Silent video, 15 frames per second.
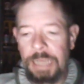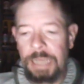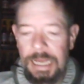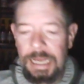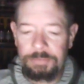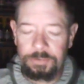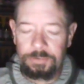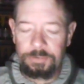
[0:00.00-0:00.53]
I
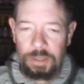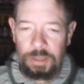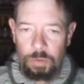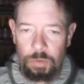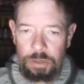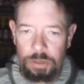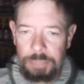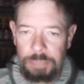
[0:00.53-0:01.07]
have to say the
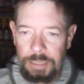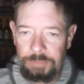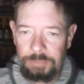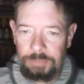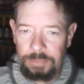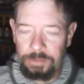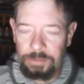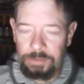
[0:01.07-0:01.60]
one on my left
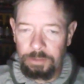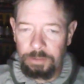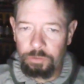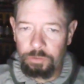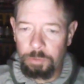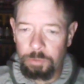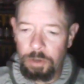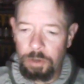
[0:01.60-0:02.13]
hand is a little
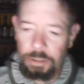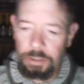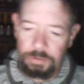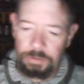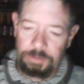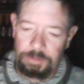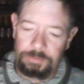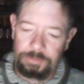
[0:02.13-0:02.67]
smokier
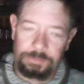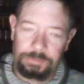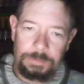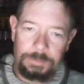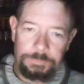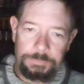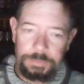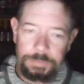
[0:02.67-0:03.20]
than this
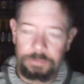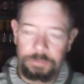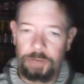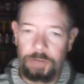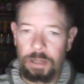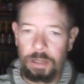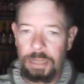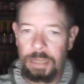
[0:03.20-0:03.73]

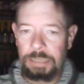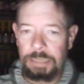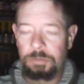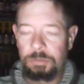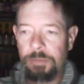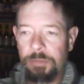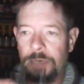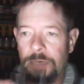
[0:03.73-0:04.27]
dull item
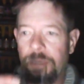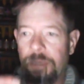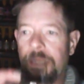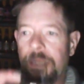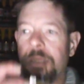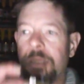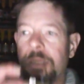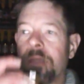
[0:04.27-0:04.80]
on my right
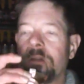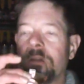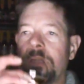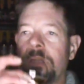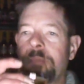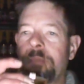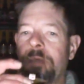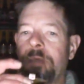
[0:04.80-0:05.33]
hand.
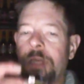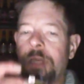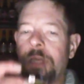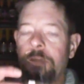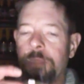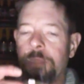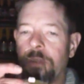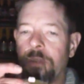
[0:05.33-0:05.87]
At my right
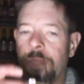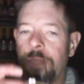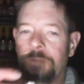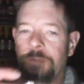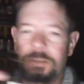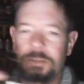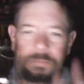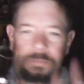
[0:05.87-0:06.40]
could be your left.
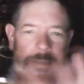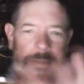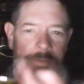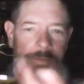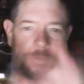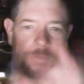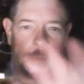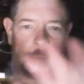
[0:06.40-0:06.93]
Sometimes
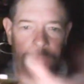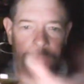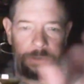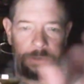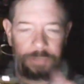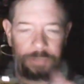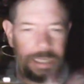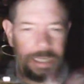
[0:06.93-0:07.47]
these are
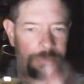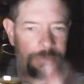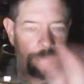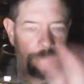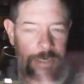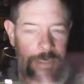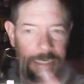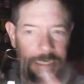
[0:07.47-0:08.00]
reversed. You can't ever
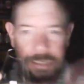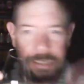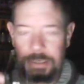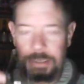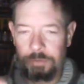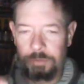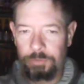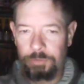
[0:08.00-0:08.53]
figure out how
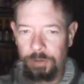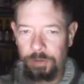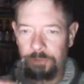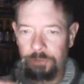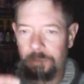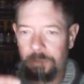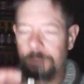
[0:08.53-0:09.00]
they are reversed.